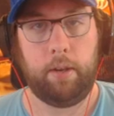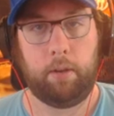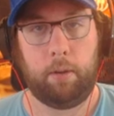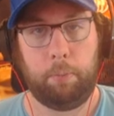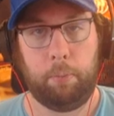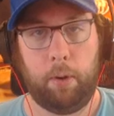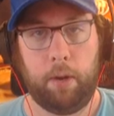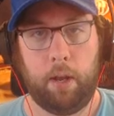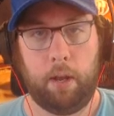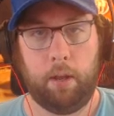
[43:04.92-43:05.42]
to
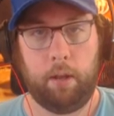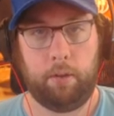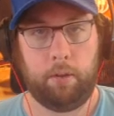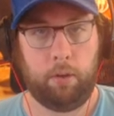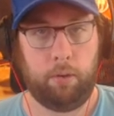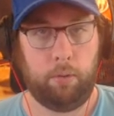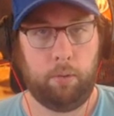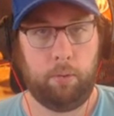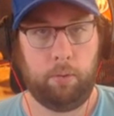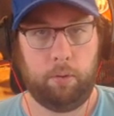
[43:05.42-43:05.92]
break
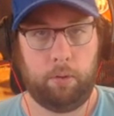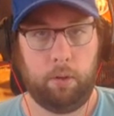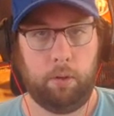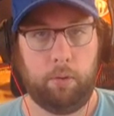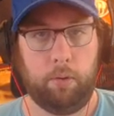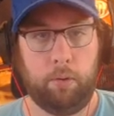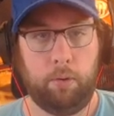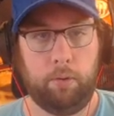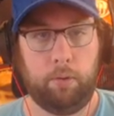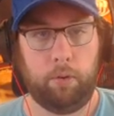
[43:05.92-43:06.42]
to
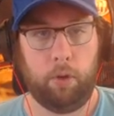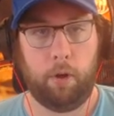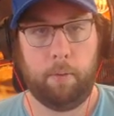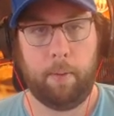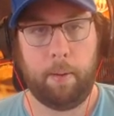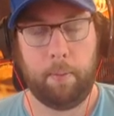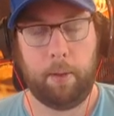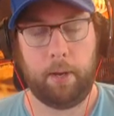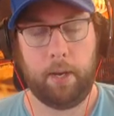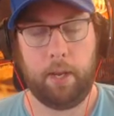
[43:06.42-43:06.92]
lose all
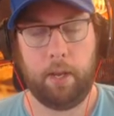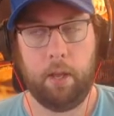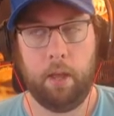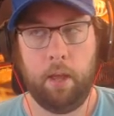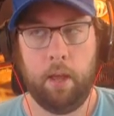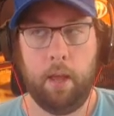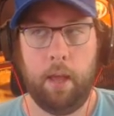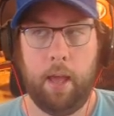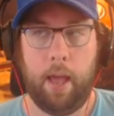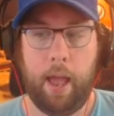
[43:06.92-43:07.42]
my money,
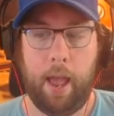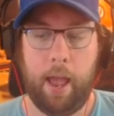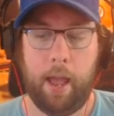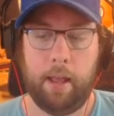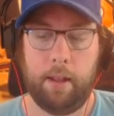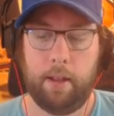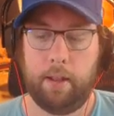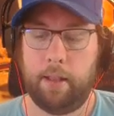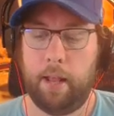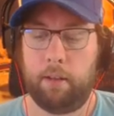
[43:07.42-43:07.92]

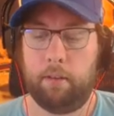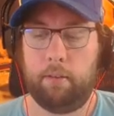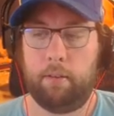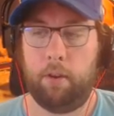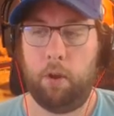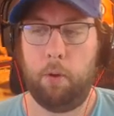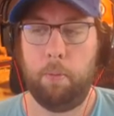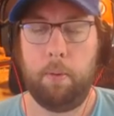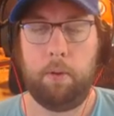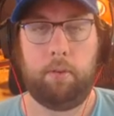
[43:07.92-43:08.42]
and that's
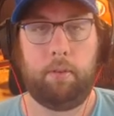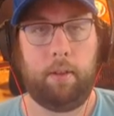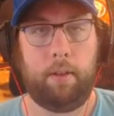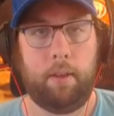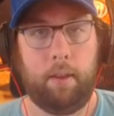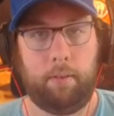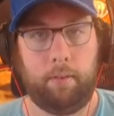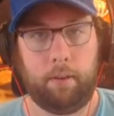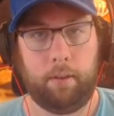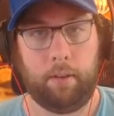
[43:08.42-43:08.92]
almost
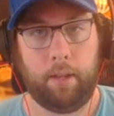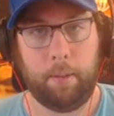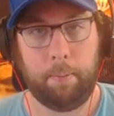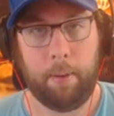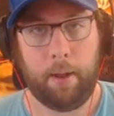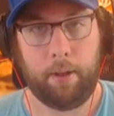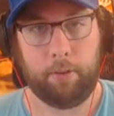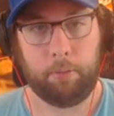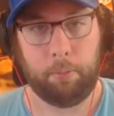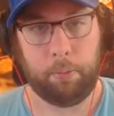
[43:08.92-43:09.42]
statistically
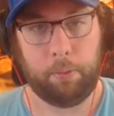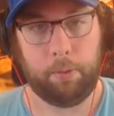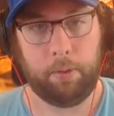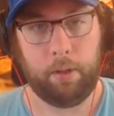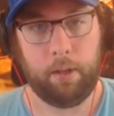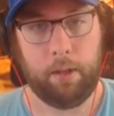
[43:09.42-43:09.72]
impossible,